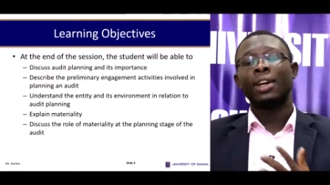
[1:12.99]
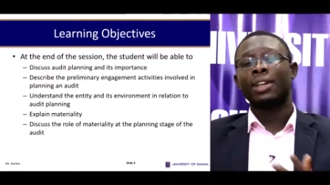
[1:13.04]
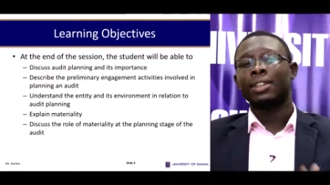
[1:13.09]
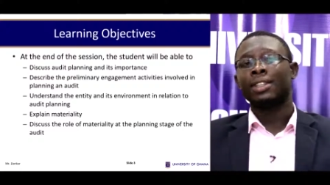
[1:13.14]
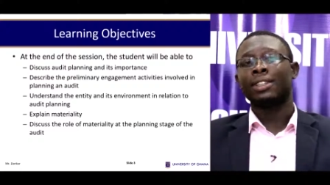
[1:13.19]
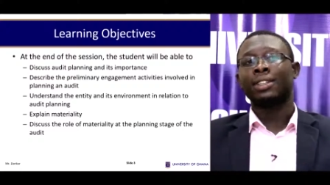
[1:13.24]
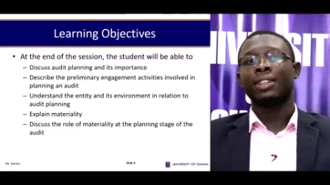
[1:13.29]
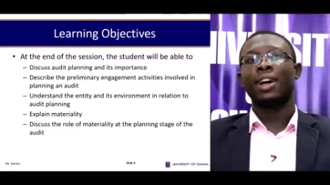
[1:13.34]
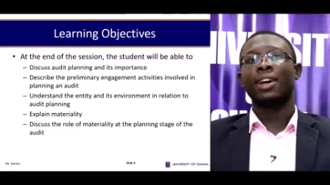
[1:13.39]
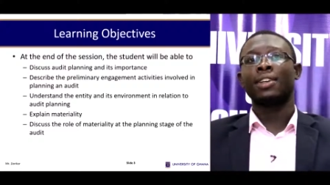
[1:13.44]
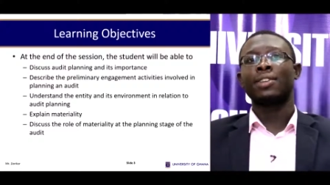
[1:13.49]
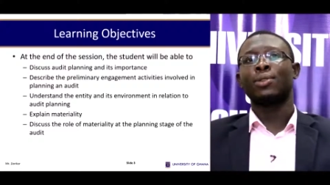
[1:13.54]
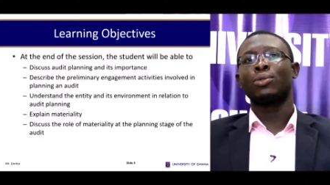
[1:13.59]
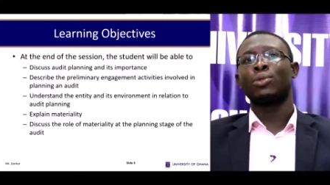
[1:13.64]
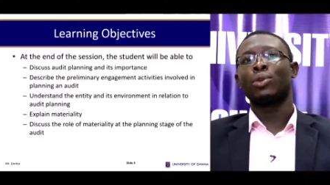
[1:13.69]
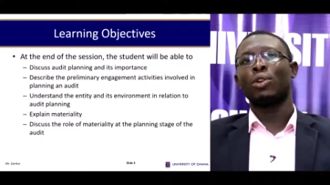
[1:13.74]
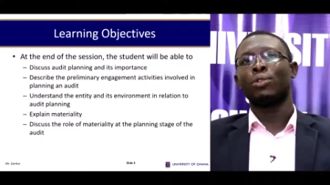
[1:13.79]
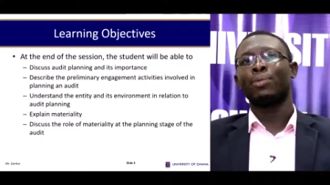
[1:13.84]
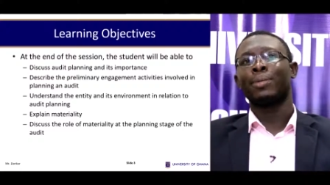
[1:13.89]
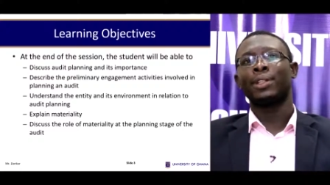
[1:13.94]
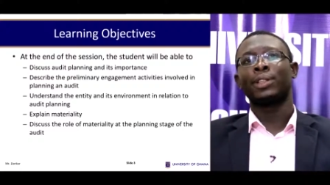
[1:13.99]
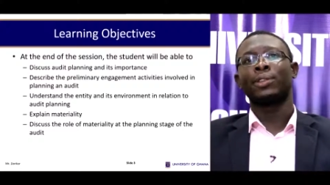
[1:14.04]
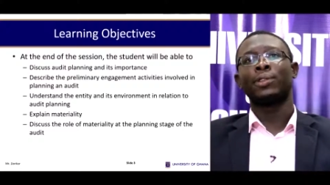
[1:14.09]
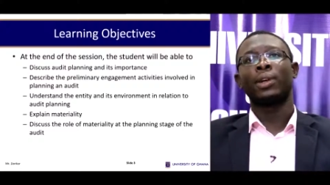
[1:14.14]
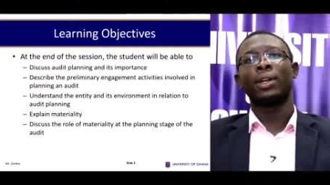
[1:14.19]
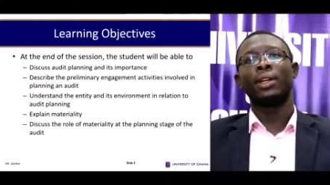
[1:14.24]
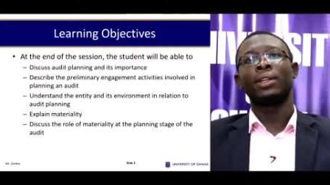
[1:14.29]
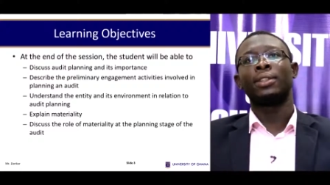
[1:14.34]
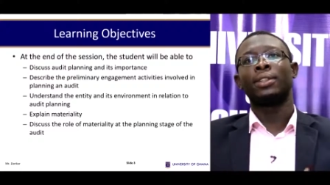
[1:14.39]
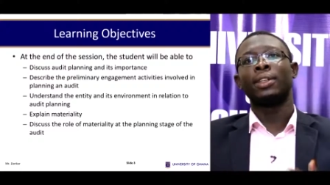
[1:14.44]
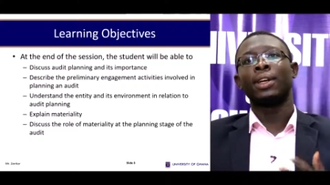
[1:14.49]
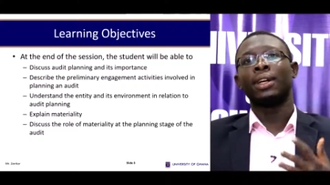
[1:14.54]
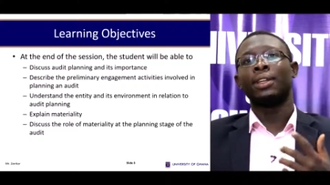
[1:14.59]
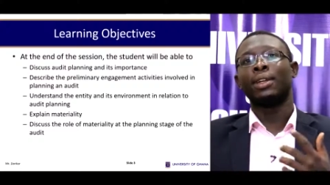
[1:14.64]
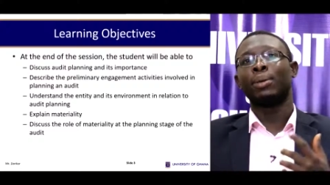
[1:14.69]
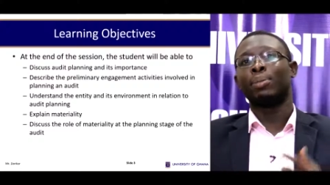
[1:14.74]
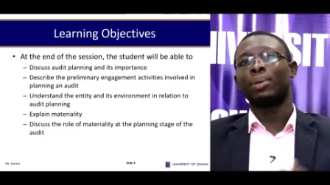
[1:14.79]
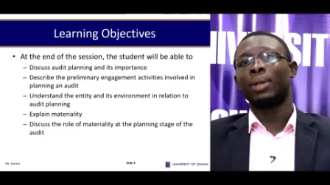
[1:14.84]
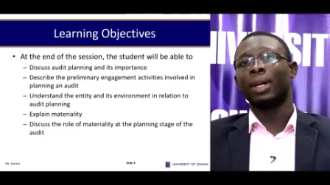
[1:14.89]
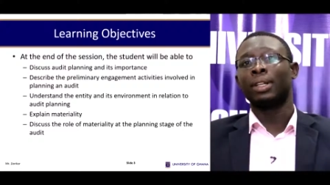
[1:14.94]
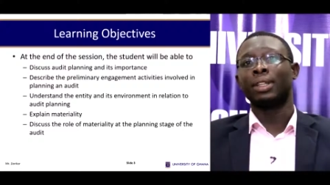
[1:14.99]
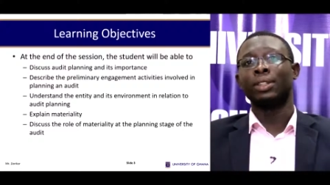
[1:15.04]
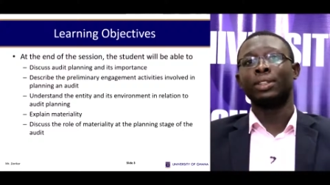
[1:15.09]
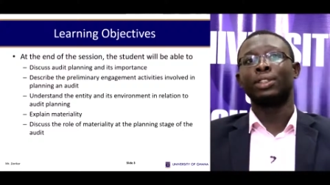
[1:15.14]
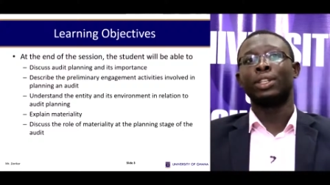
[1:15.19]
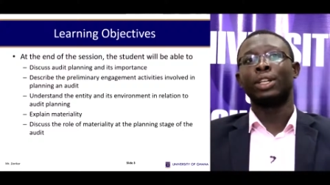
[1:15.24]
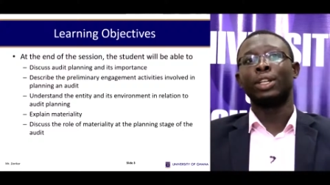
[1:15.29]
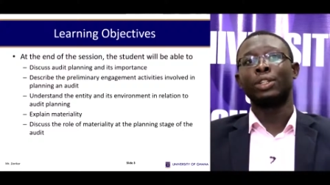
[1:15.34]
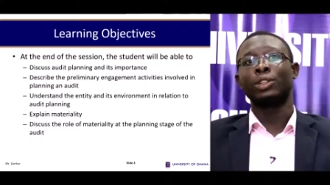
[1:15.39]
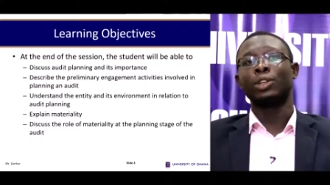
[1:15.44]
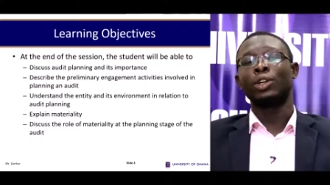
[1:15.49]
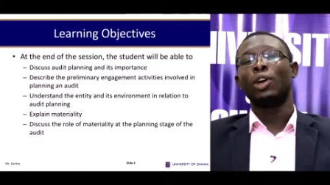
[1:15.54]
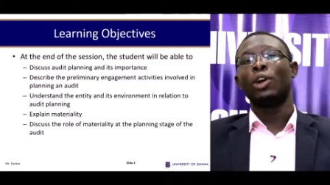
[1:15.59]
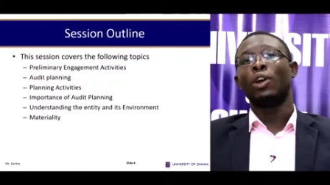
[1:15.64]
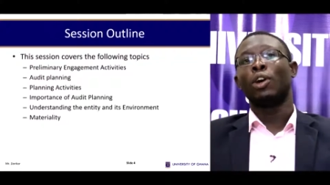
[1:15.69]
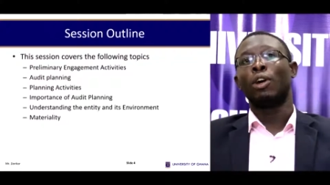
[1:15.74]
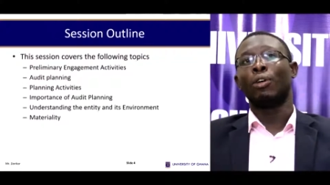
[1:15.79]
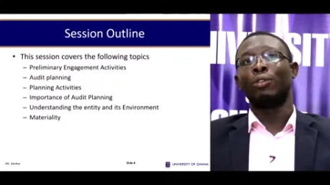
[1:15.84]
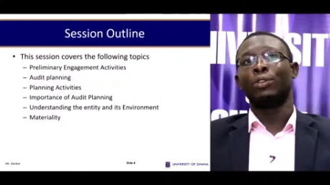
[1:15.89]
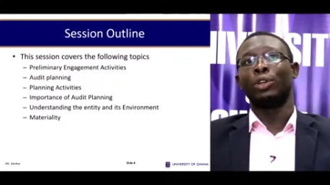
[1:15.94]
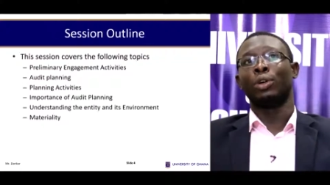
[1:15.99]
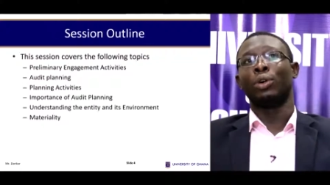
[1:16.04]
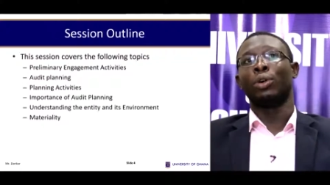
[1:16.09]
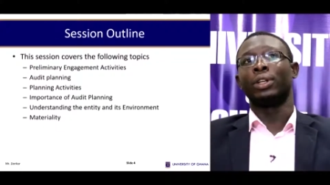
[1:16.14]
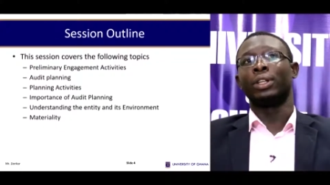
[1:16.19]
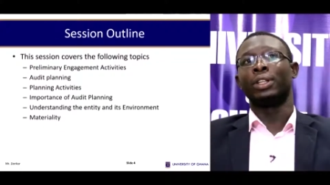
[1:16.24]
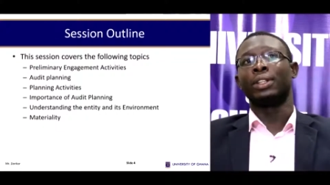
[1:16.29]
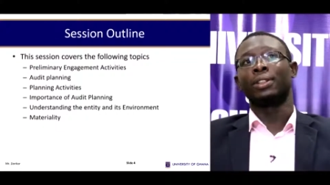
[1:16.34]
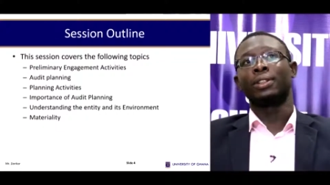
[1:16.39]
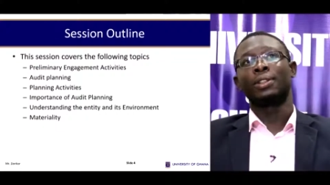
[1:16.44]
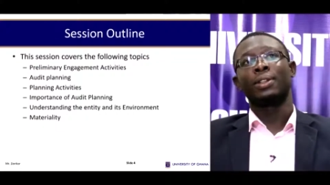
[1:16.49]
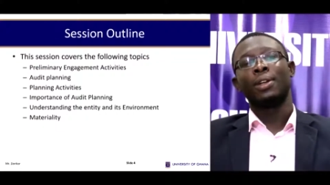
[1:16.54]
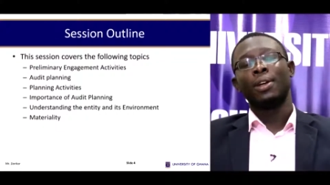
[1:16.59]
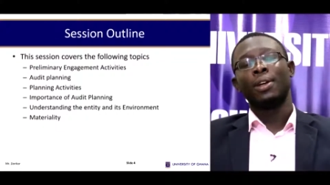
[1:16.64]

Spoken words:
discuss the role of materiality at the planning stage of the audit.